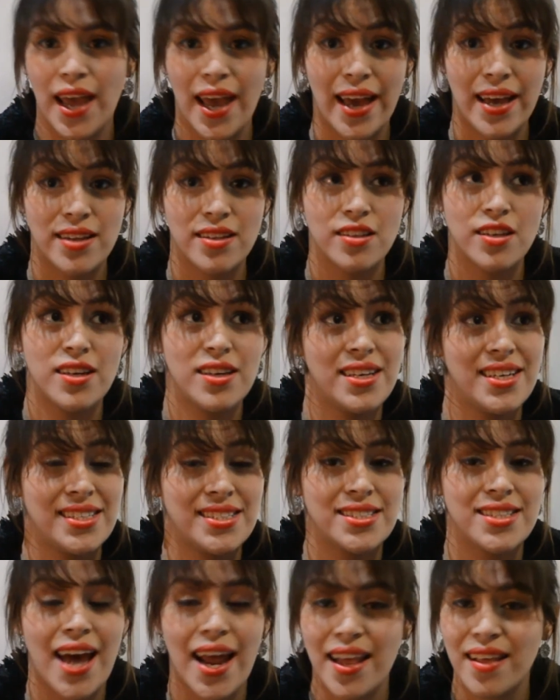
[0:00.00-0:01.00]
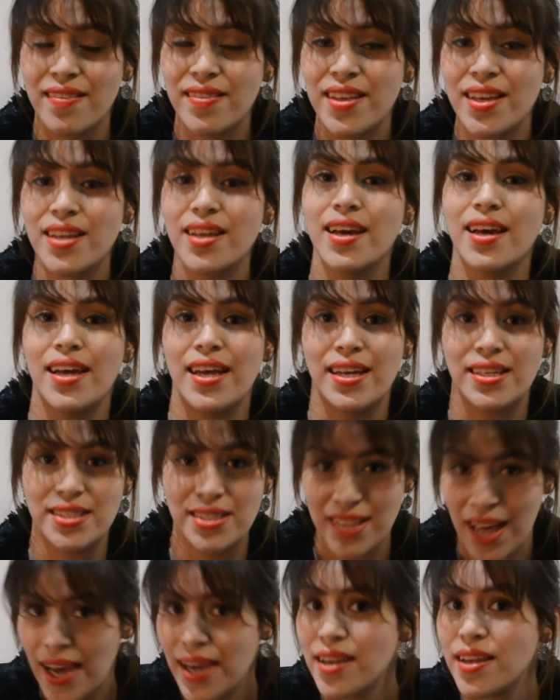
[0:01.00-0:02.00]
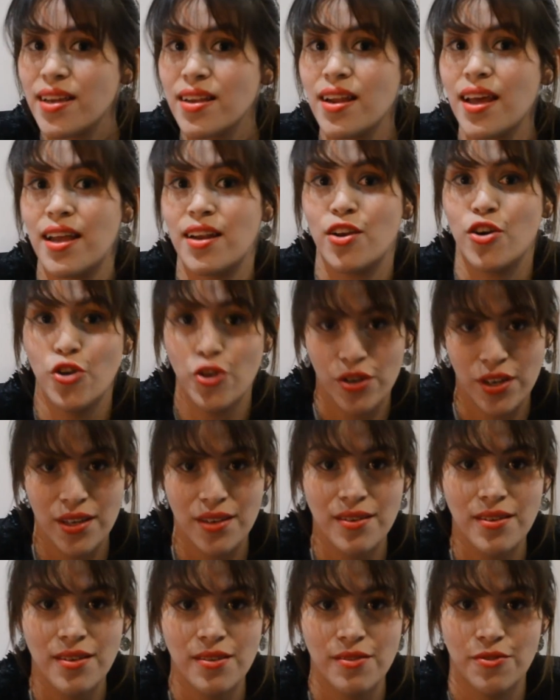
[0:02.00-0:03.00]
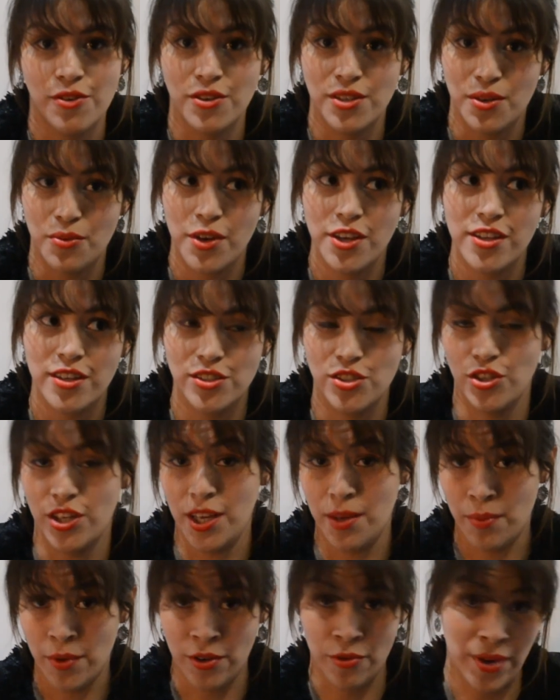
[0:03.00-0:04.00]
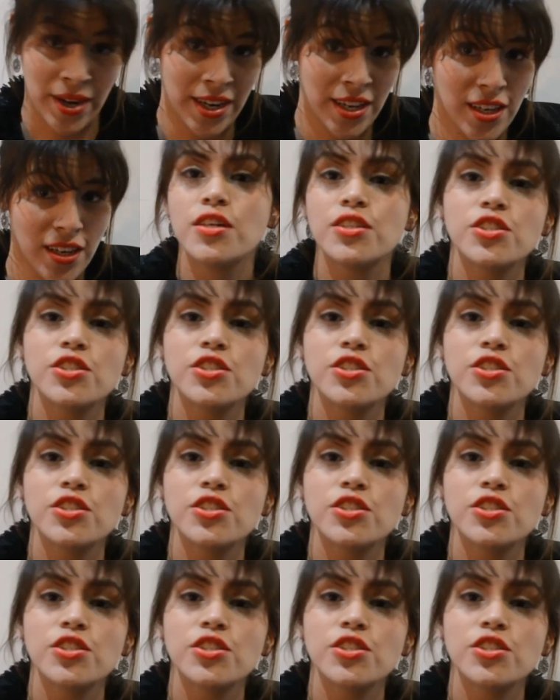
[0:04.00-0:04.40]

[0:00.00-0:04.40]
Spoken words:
And is that ending exciting and hooking for the reader to keep on reading?